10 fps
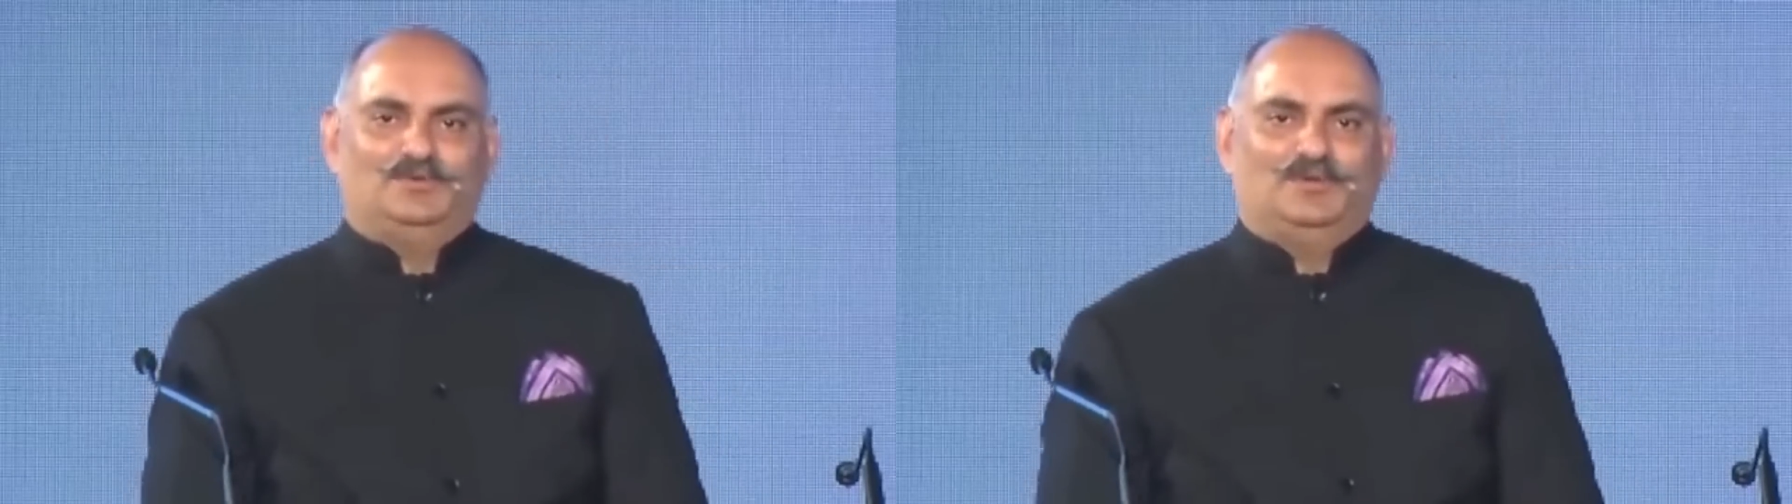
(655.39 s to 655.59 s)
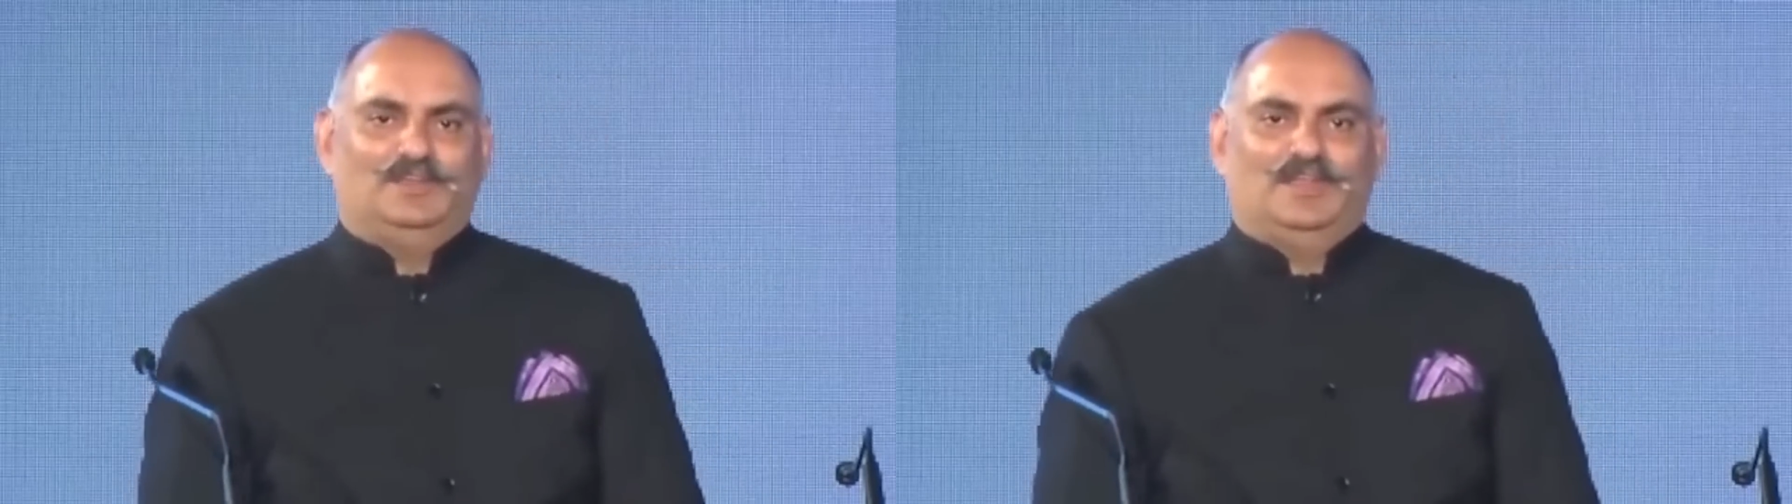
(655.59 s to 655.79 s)

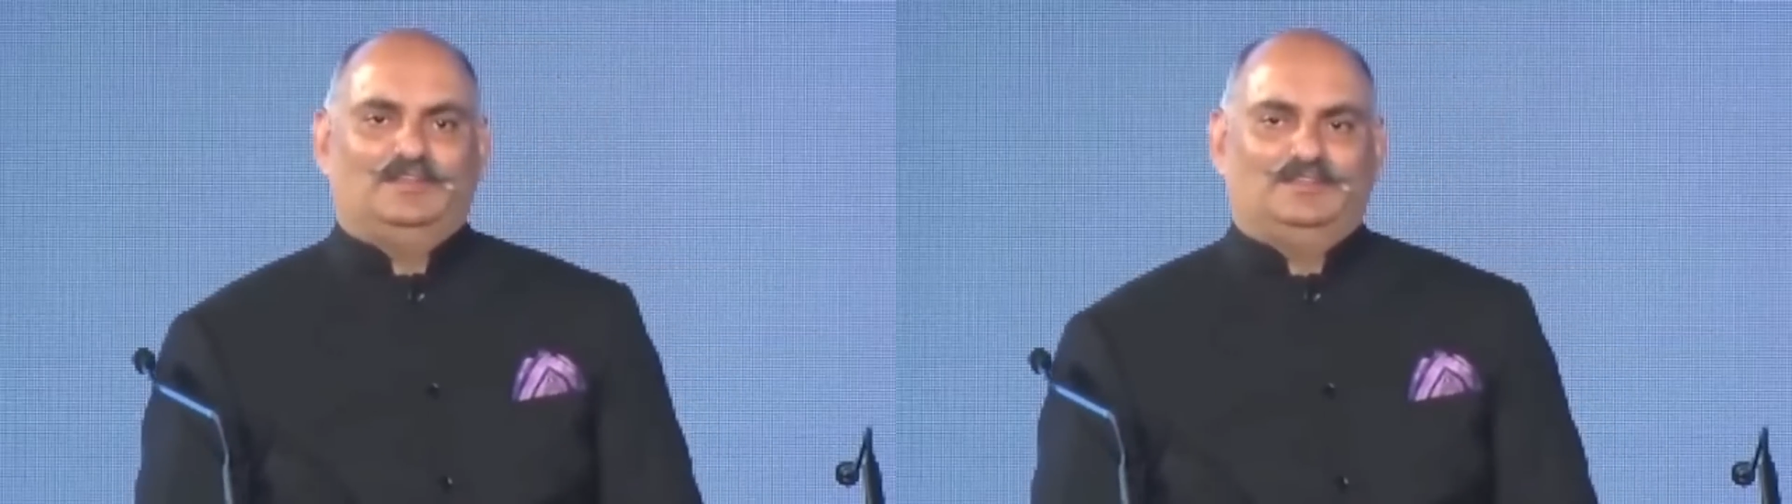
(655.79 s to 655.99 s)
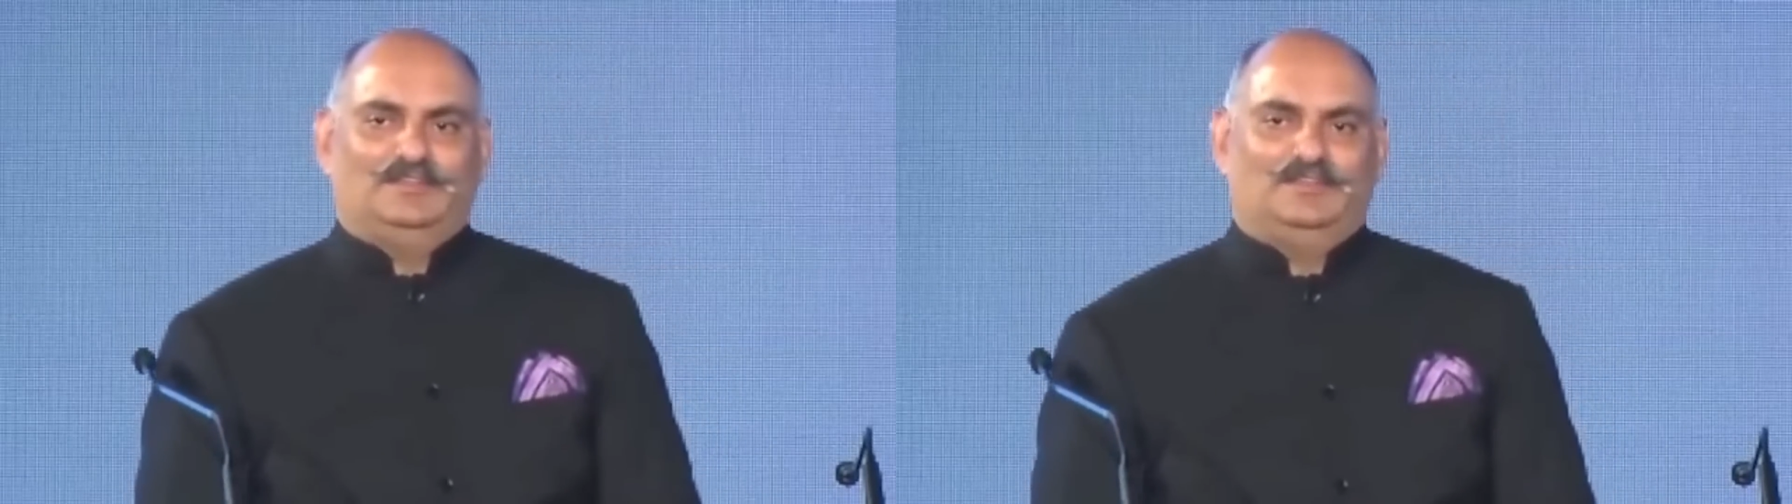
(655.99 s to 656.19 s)

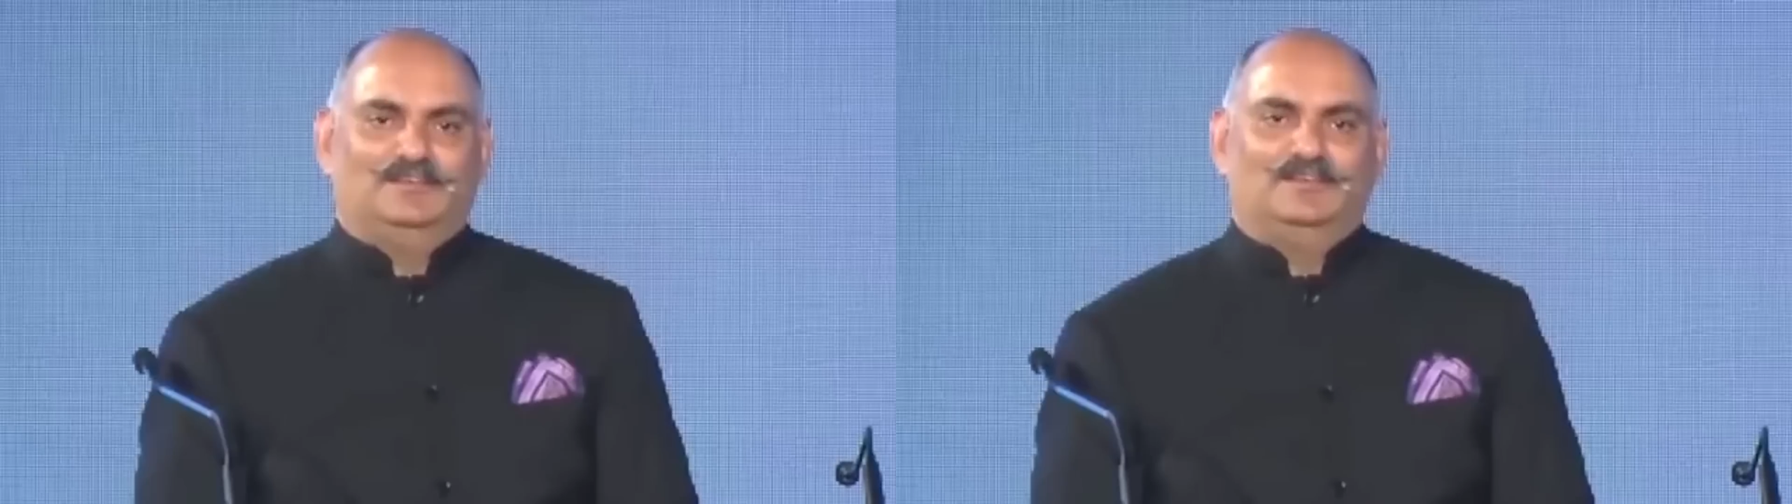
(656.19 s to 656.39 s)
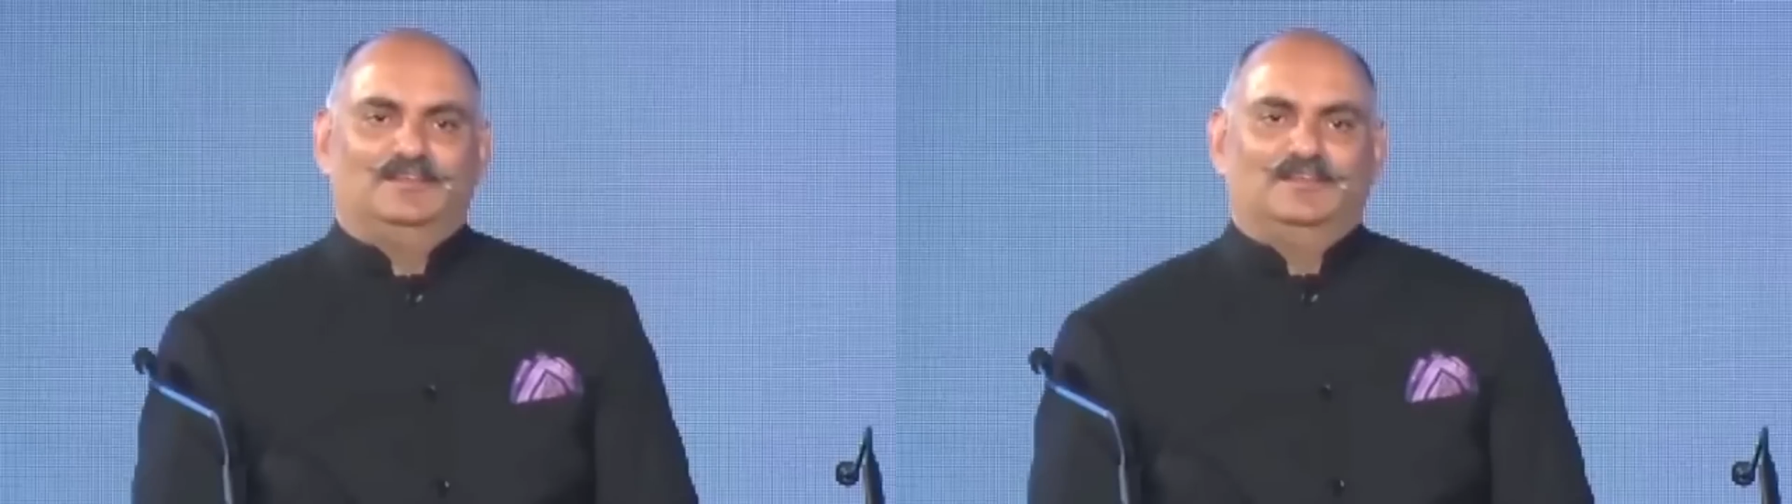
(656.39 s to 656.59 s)
2019